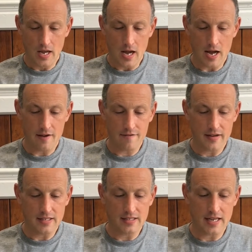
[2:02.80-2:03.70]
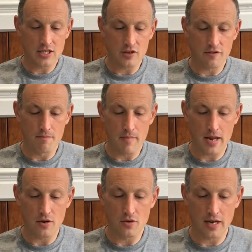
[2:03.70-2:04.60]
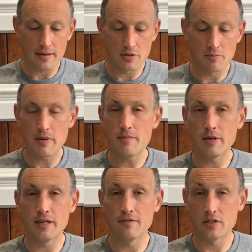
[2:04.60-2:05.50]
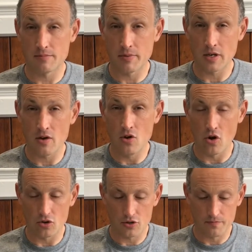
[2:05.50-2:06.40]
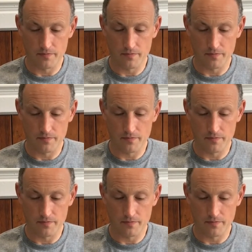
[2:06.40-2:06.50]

I have faced danger from men who claim to be believers but are not.